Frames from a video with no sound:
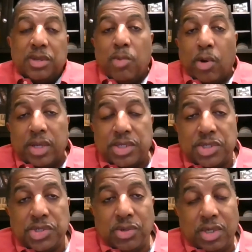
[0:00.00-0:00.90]
the mortgage
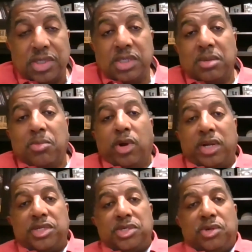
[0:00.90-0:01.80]
insurance is the
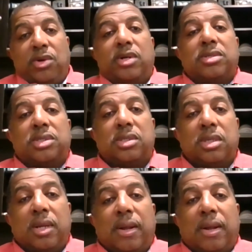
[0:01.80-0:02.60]
mortgage insurance.